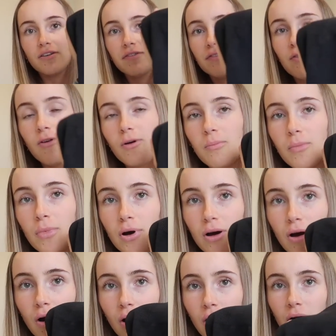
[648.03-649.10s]
are from
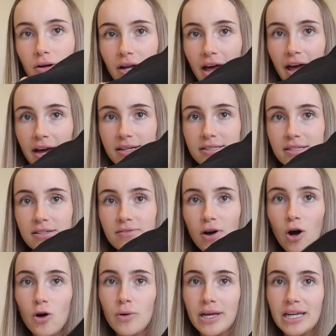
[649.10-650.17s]
Honor Active,
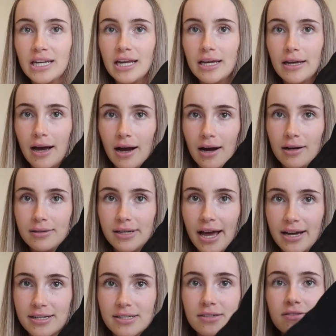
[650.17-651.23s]
O-N-E-R
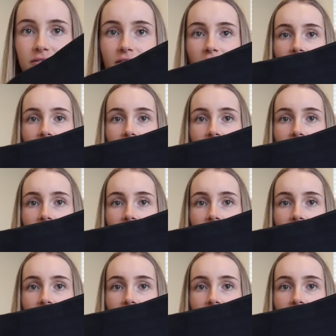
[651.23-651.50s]
Active.